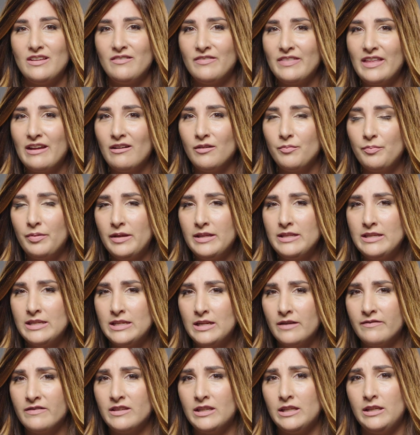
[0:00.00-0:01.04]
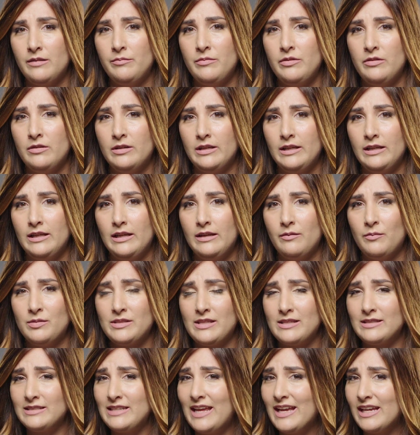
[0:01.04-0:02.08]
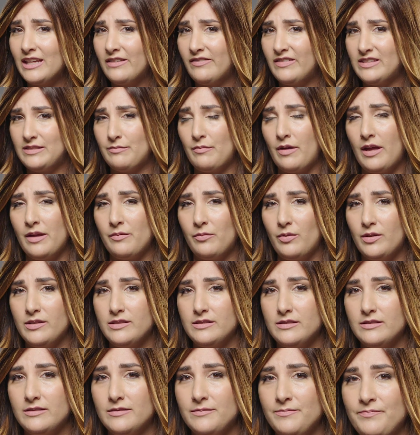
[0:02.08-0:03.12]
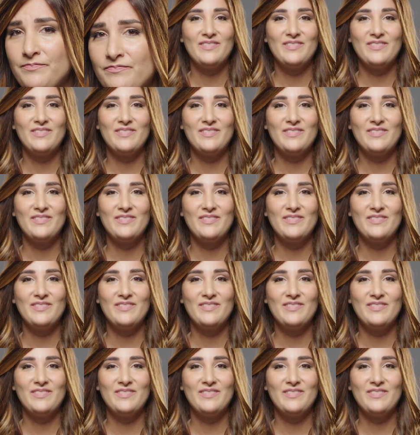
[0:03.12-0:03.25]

if their opinion of the community was as negative as mine was.